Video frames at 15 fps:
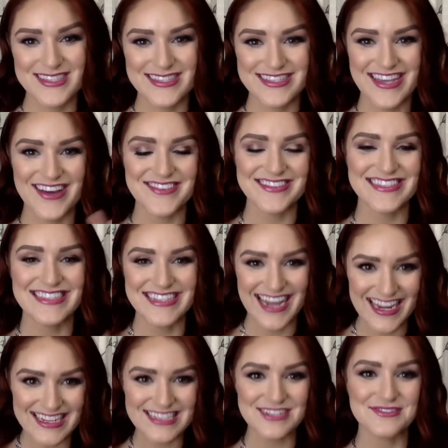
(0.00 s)
So,
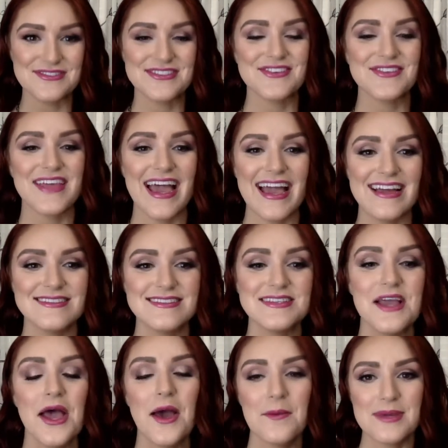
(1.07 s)
stay tuned till the end
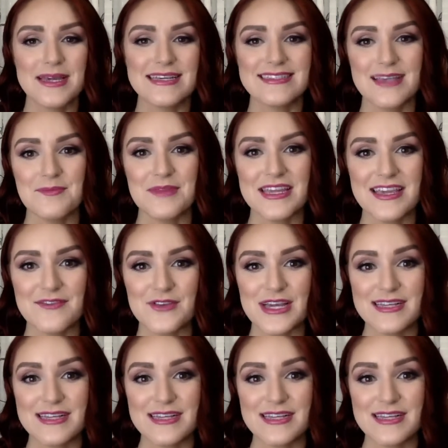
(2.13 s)
because I'm going to give you